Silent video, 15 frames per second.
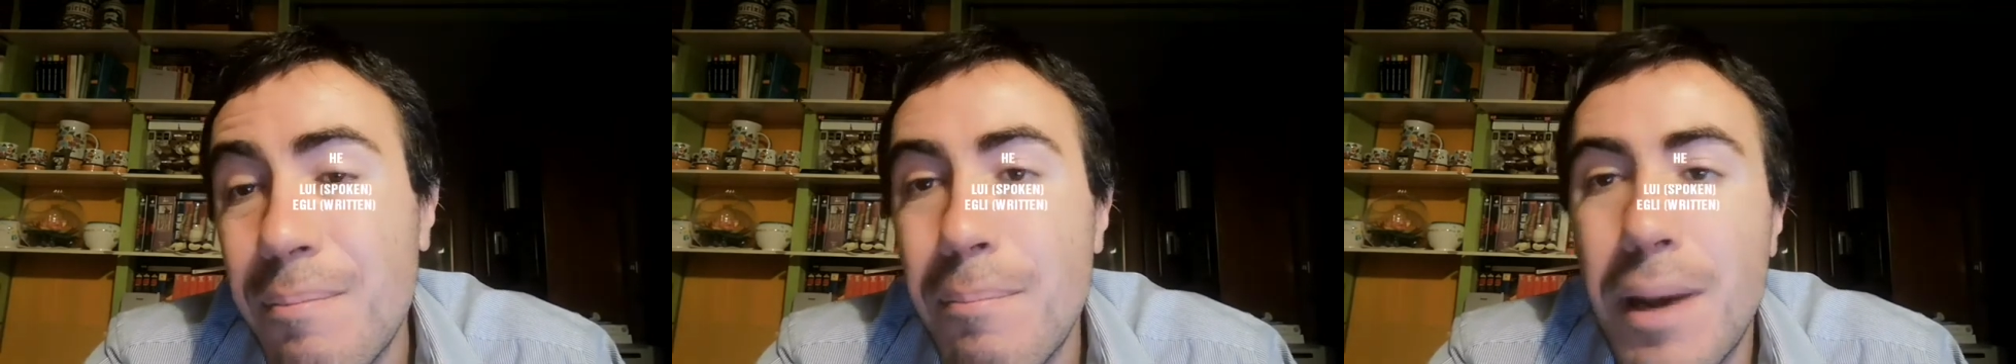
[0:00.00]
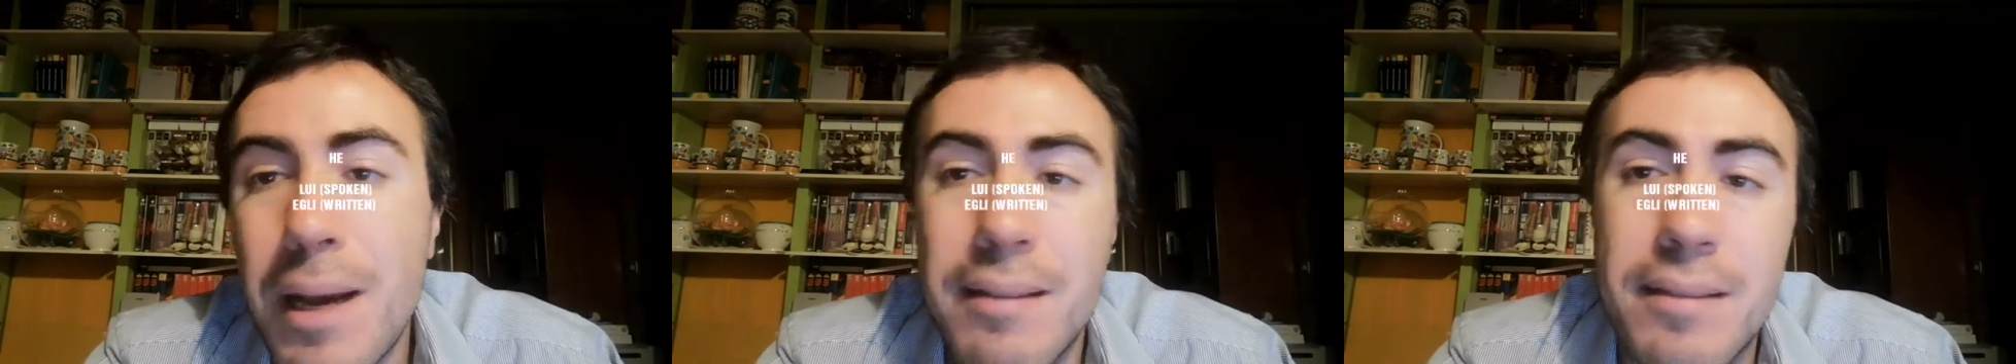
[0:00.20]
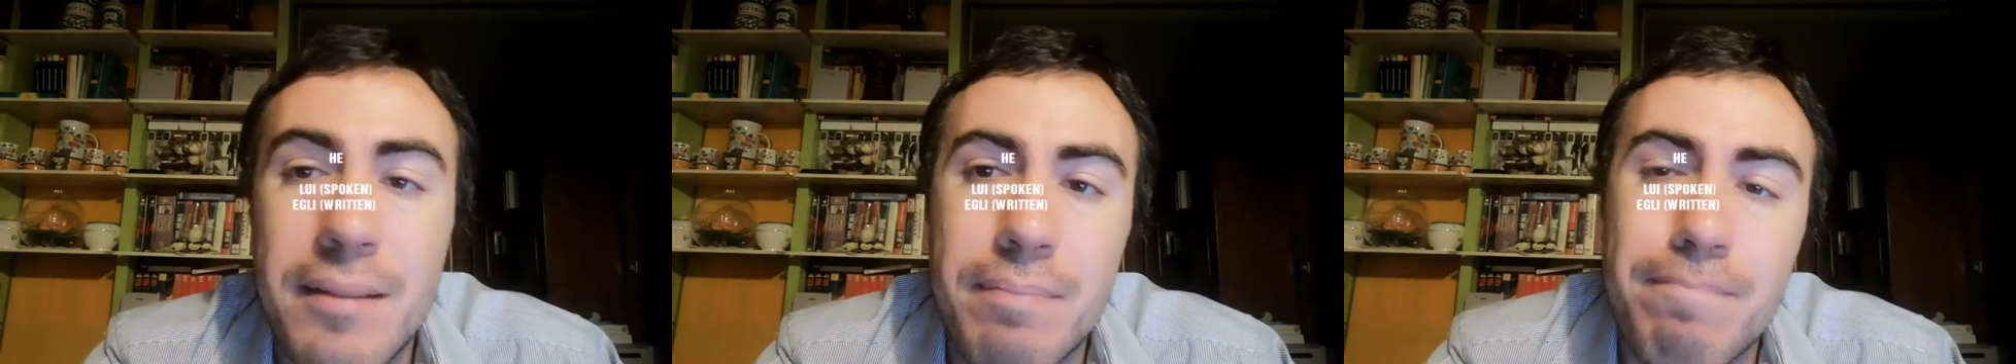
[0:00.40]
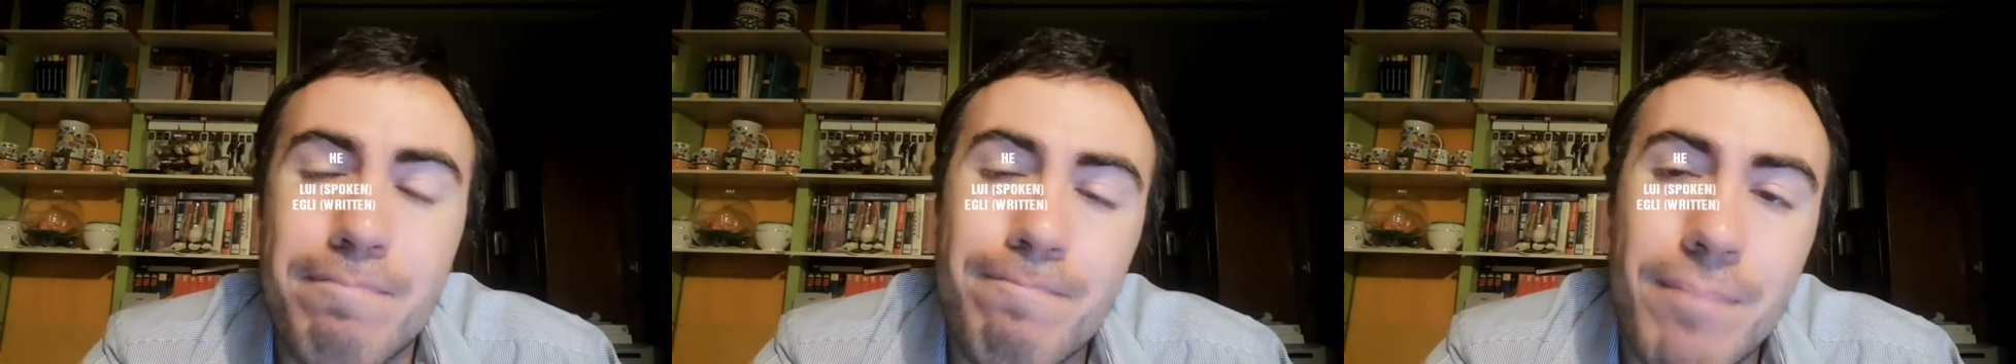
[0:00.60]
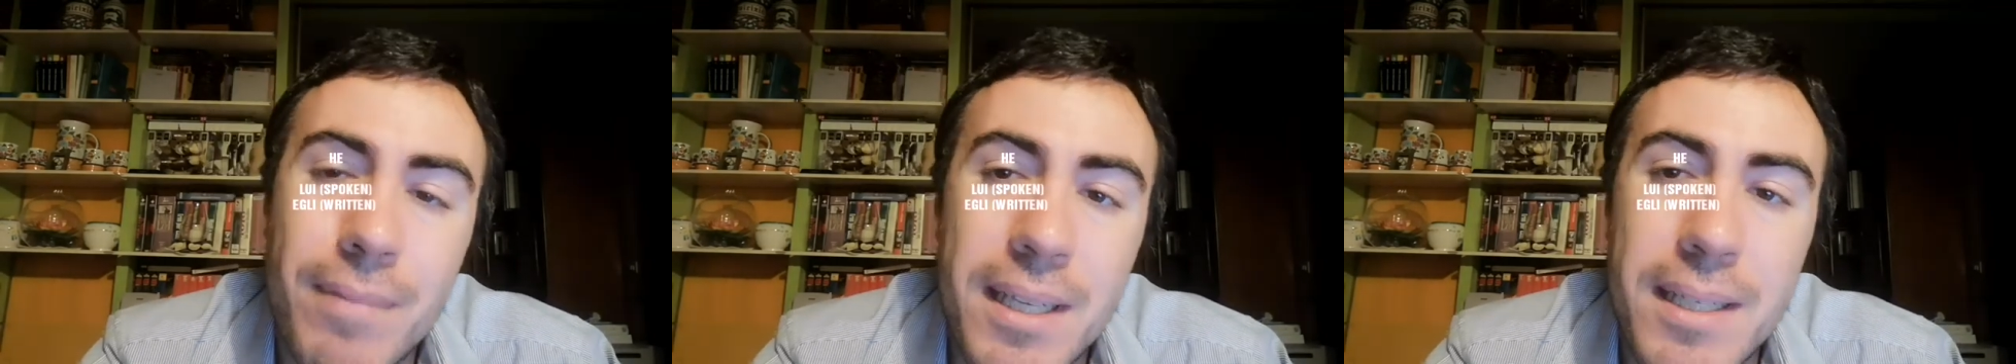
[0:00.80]
but
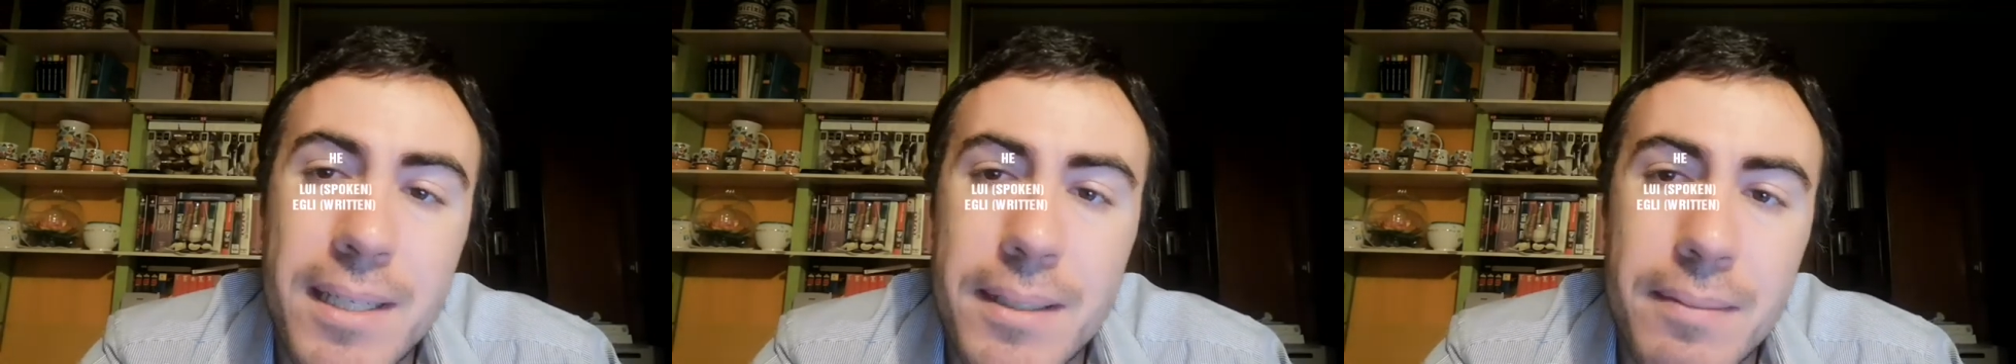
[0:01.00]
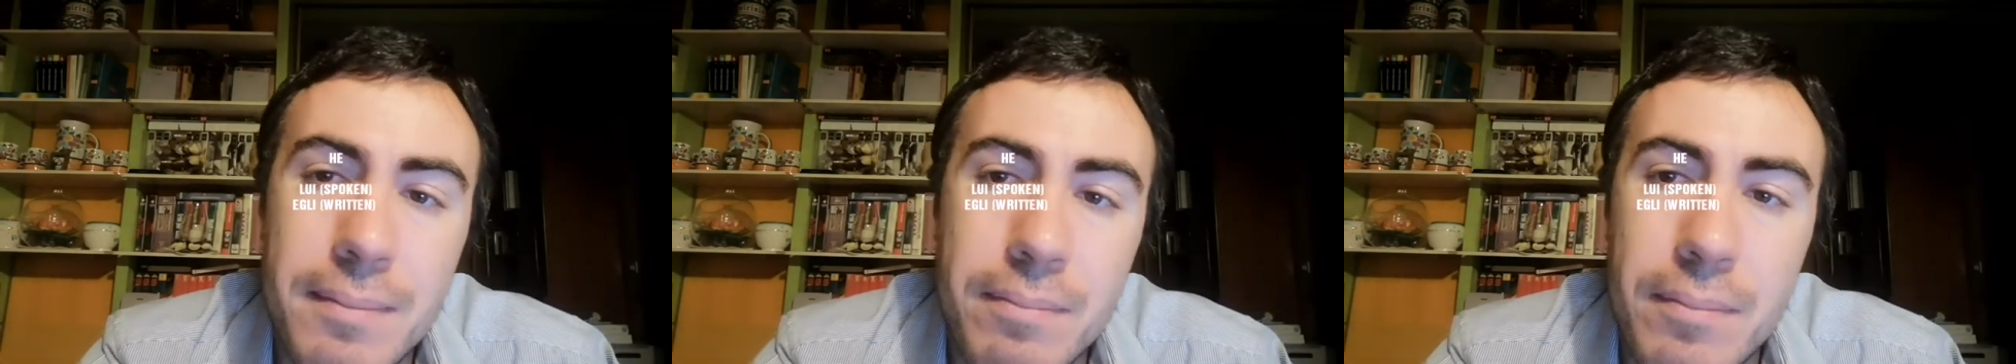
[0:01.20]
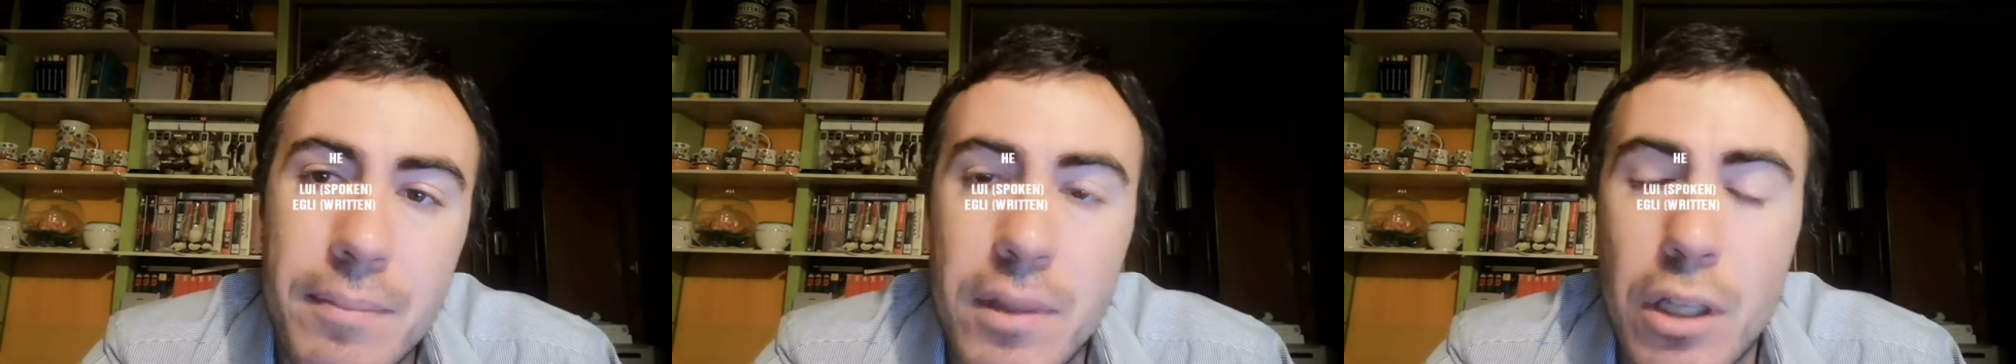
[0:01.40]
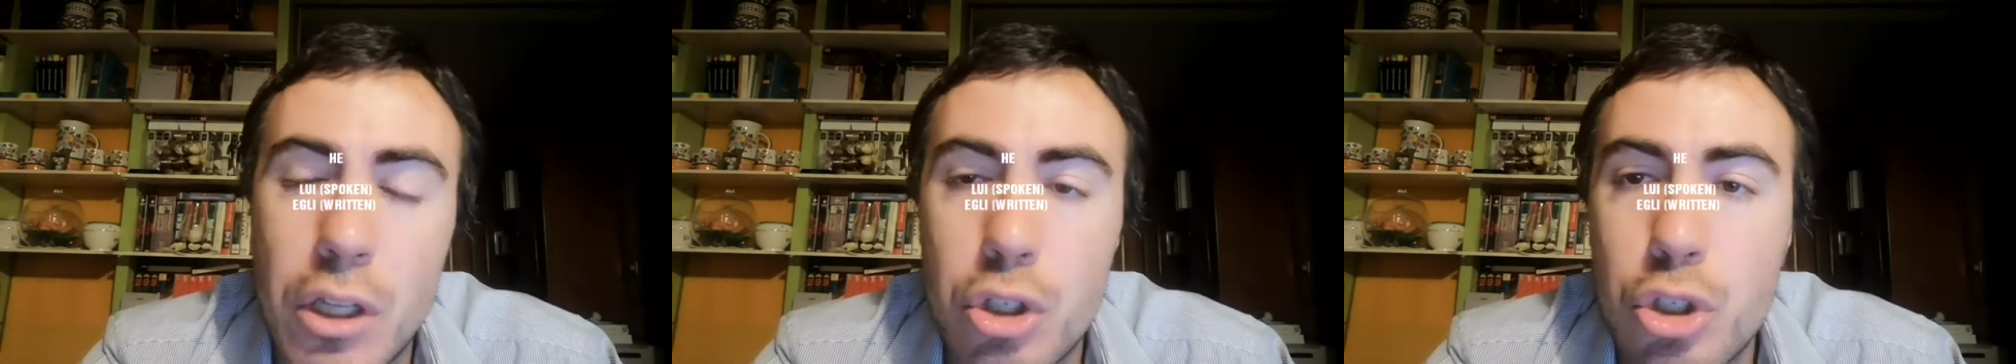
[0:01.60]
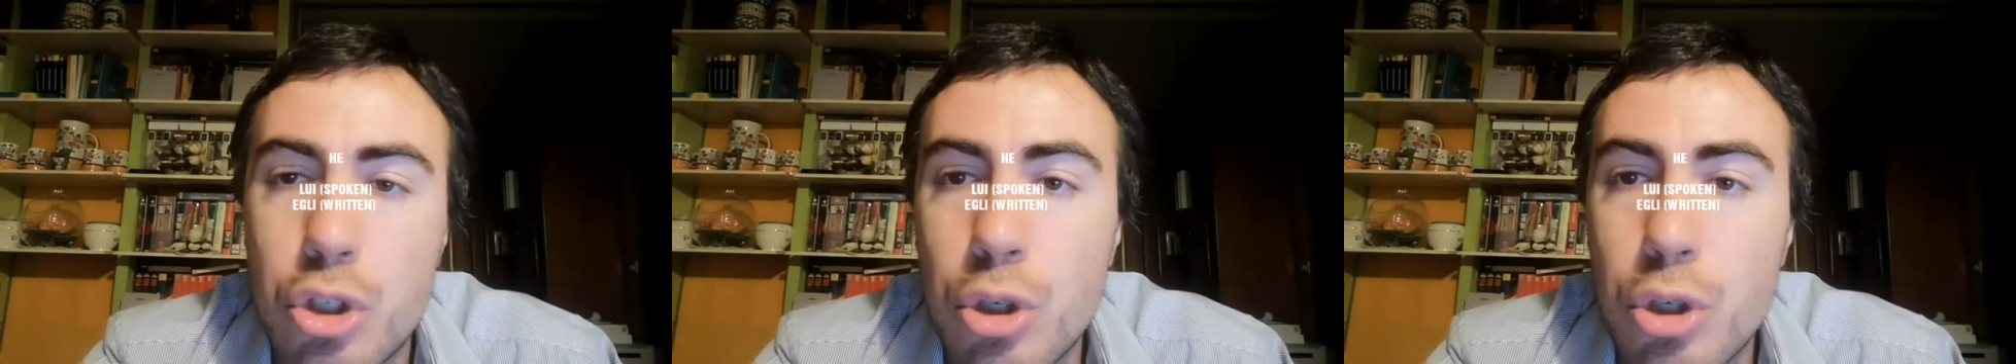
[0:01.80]
it's not